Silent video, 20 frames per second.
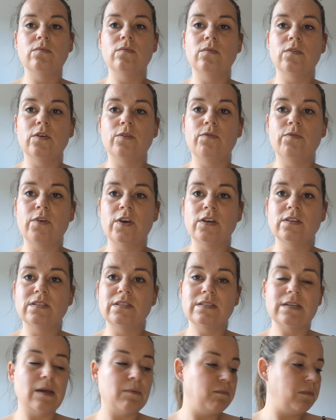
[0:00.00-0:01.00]
the first
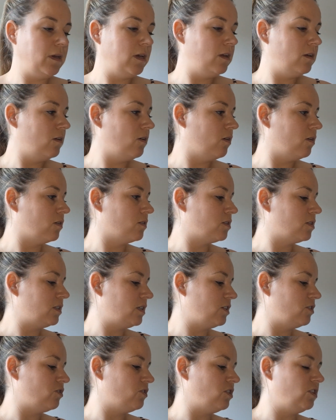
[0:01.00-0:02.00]
step in our
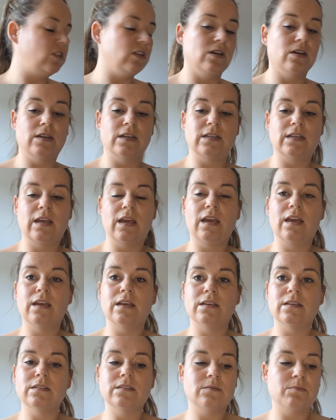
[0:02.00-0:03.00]
Stitch design
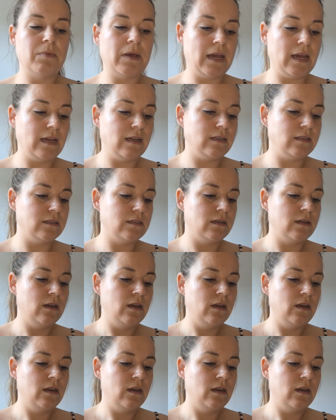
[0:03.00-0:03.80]
is paint